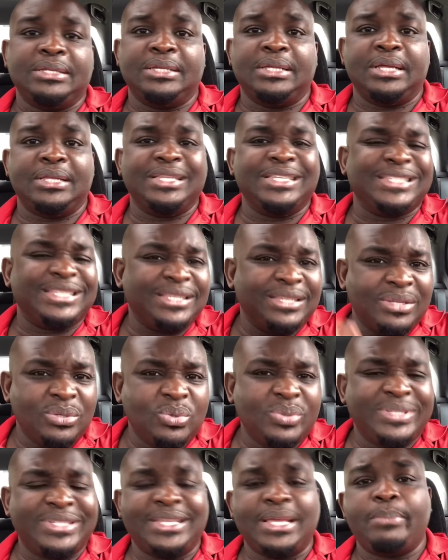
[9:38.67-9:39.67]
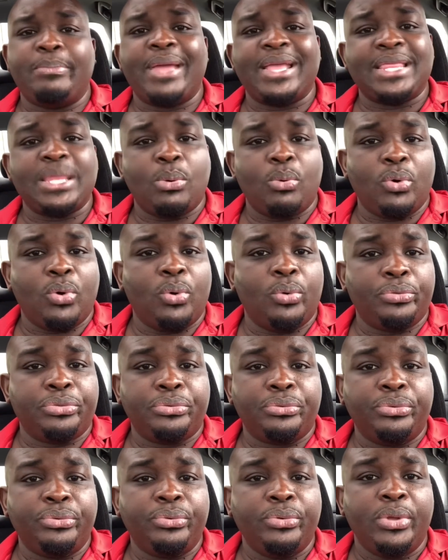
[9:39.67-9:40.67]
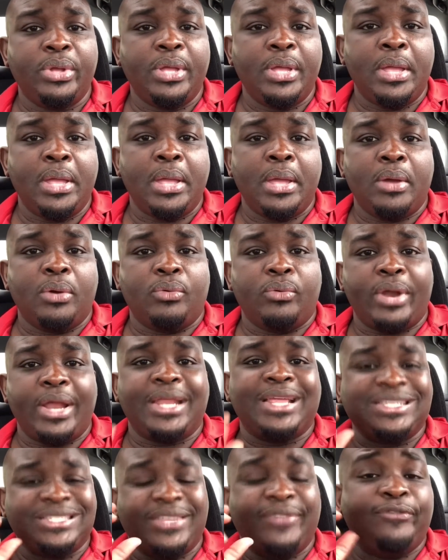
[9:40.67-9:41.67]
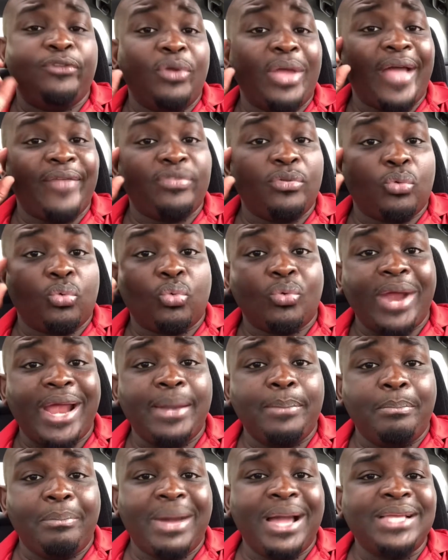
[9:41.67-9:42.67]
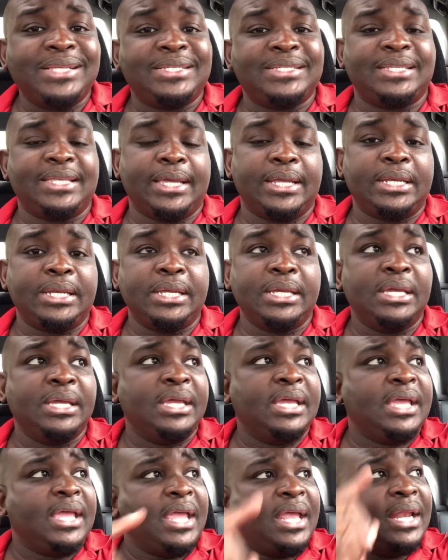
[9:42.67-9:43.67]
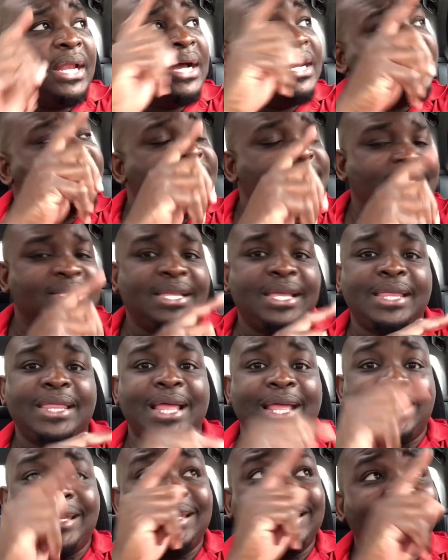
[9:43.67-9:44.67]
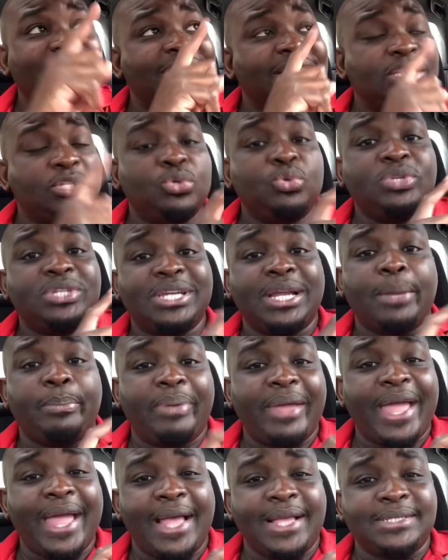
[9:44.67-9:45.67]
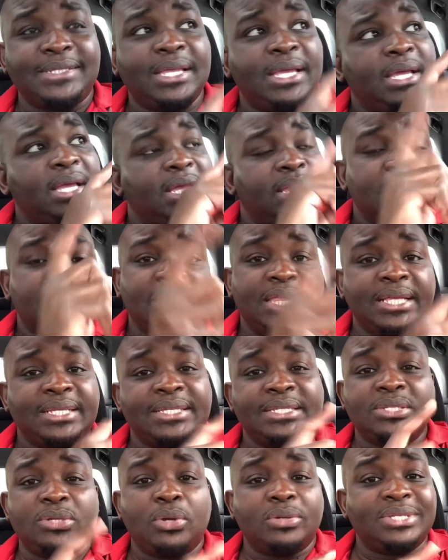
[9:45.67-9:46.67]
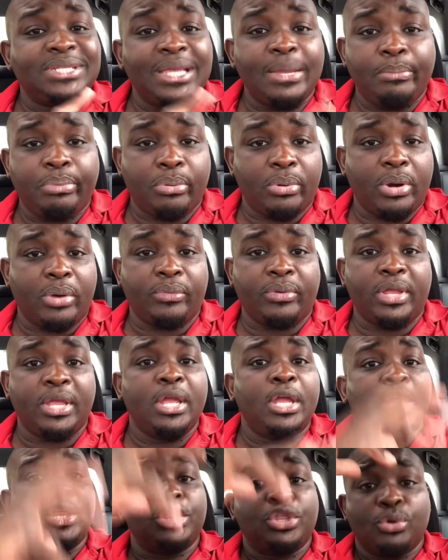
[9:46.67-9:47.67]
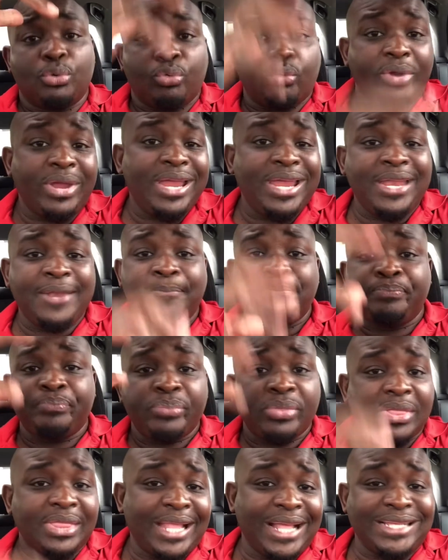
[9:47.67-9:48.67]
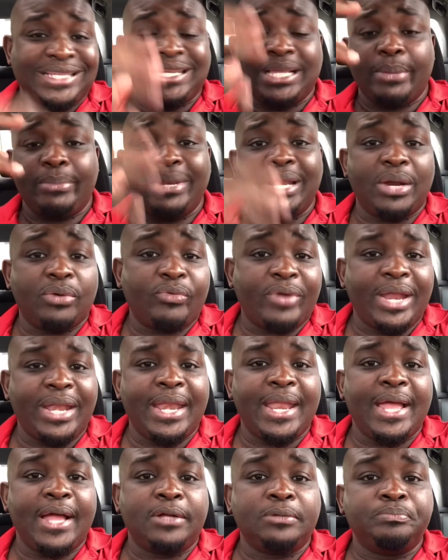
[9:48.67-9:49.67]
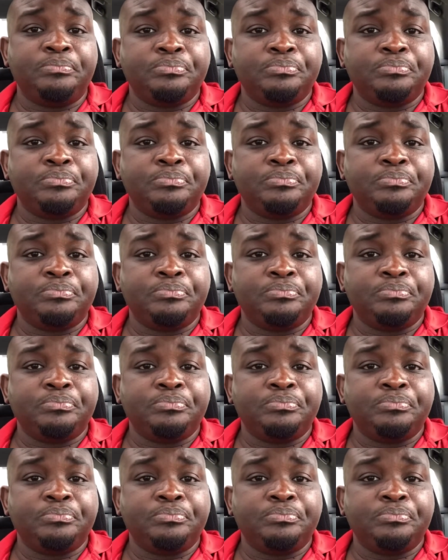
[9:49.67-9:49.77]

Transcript: this little setback that we're going through, right? Because if you have the right mindset and understand that this too shall pass, this is all temporary. The rain that's coming down right now